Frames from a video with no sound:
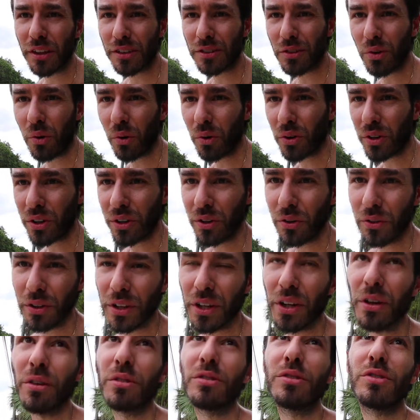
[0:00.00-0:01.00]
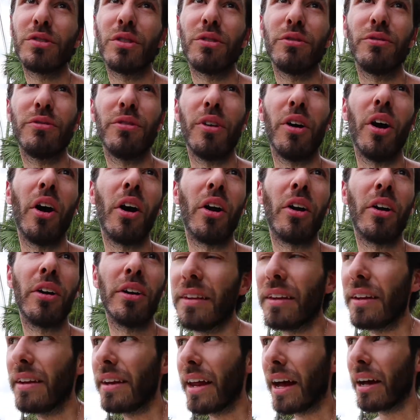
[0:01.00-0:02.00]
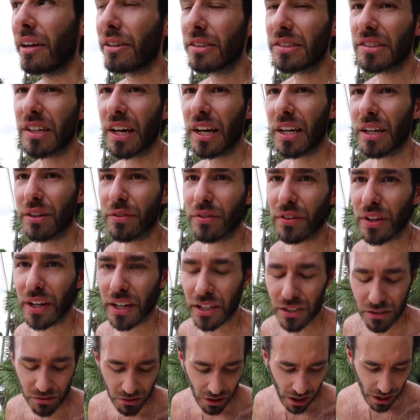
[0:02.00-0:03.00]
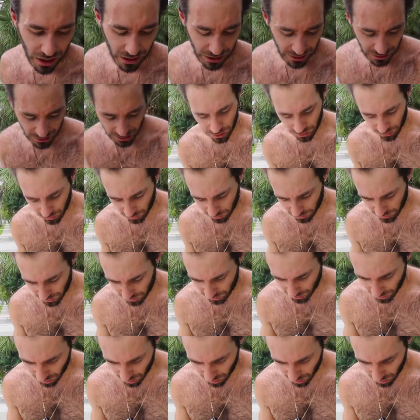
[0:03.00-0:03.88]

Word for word: This cord can only go so far. The downside of electronic, it only